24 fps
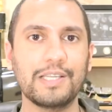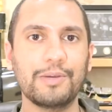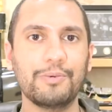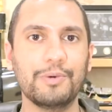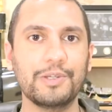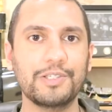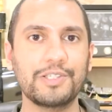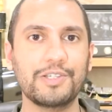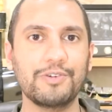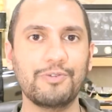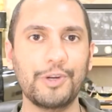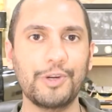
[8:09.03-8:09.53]
and he
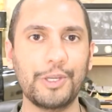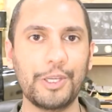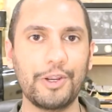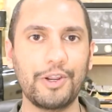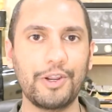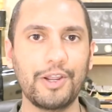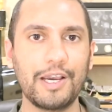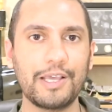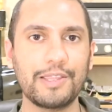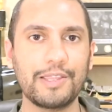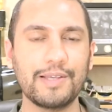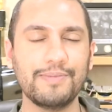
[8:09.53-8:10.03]
wants to
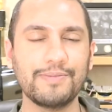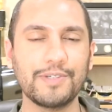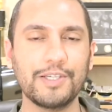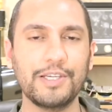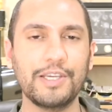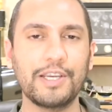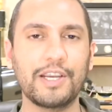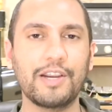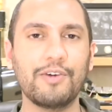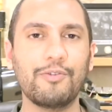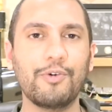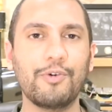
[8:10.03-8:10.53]
reunite them. So
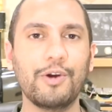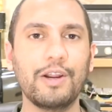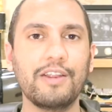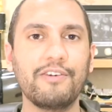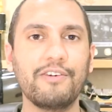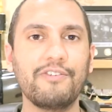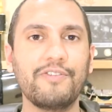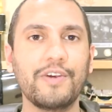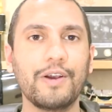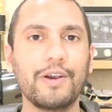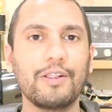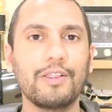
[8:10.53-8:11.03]
you can really
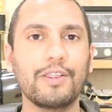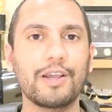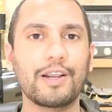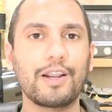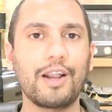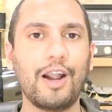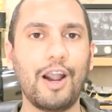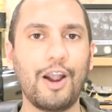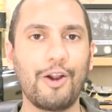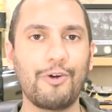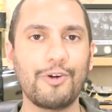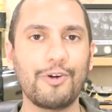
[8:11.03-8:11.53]
feel the
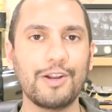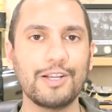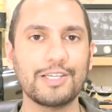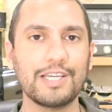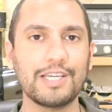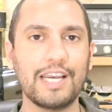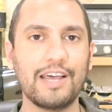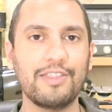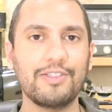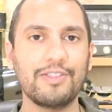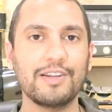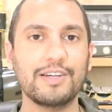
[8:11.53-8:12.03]

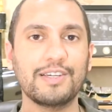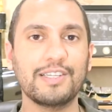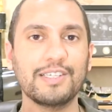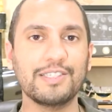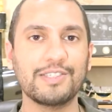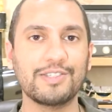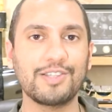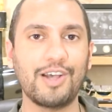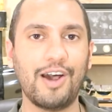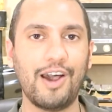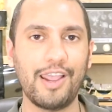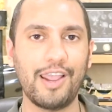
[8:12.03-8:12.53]
courage and the
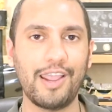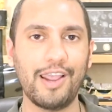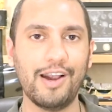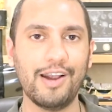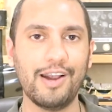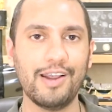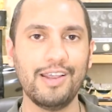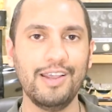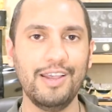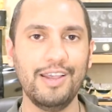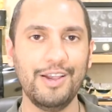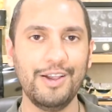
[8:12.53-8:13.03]

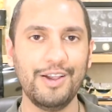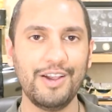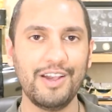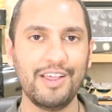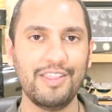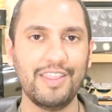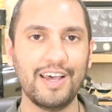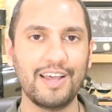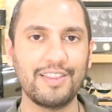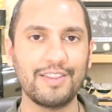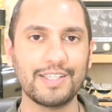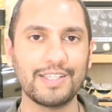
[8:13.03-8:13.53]
desire
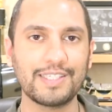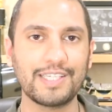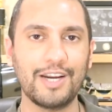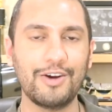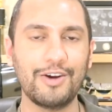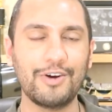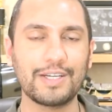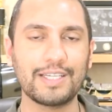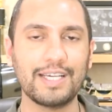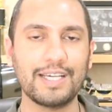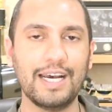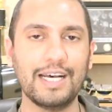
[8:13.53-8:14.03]
that this
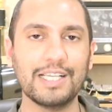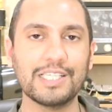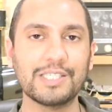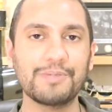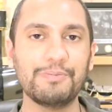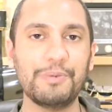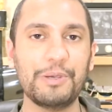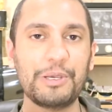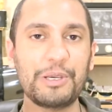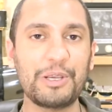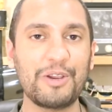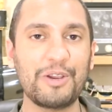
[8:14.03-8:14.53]
character has.
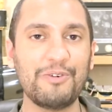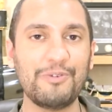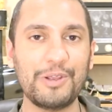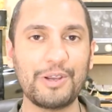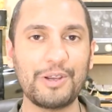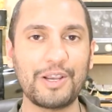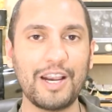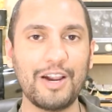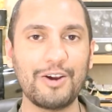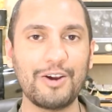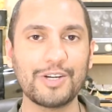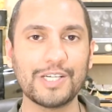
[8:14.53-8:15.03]
Speaking of
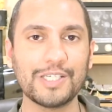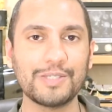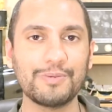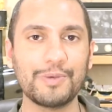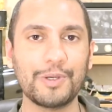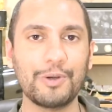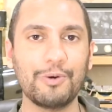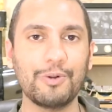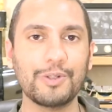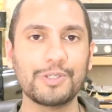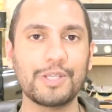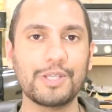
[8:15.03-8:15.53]
new characters,
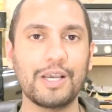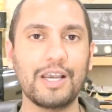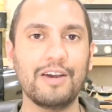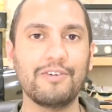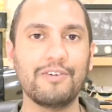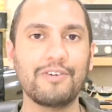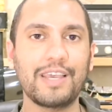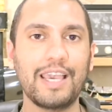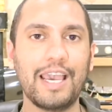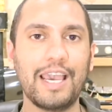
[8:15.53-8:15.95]
we also have